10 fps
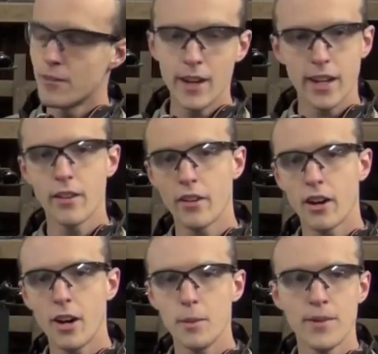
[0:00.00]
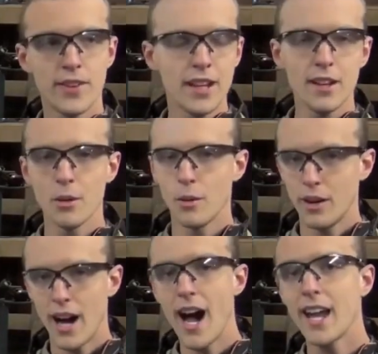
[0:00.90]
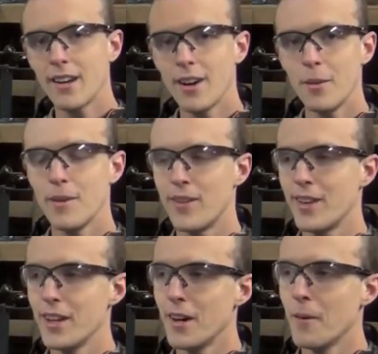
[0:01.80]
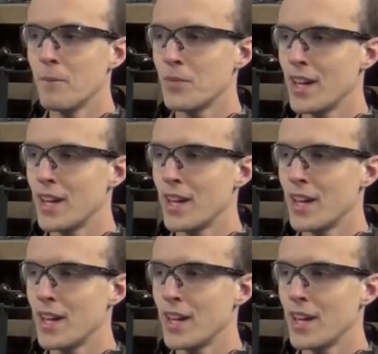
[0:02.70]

regular carbon steel or a high carbon steel